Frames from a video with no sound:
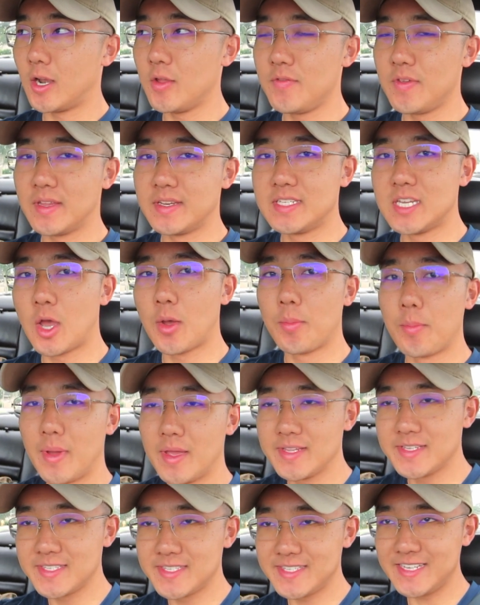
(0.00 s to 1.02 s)
don't know if you can tell
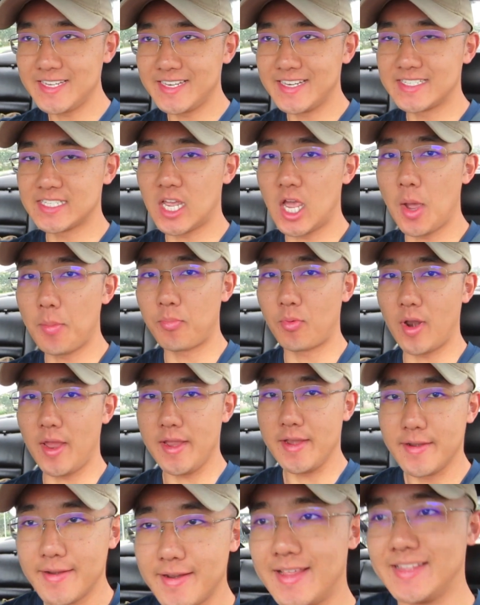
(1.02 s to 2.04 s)
my seat's upright.
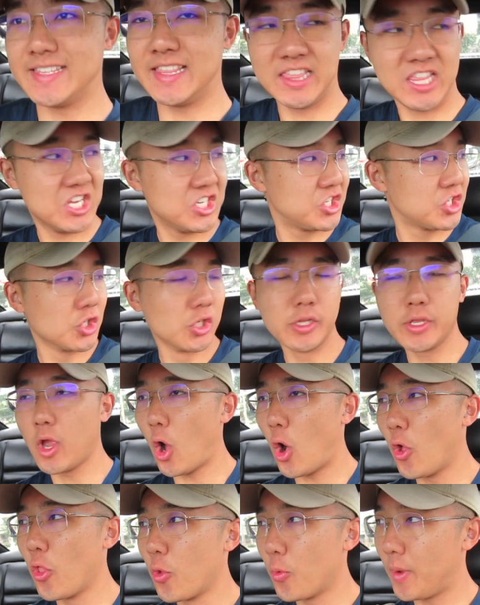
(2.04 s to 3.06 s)
It's literally
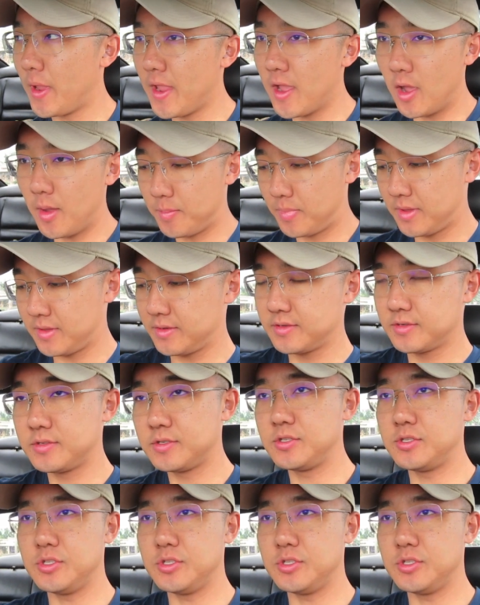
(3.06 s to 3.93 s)
all the way up. I'm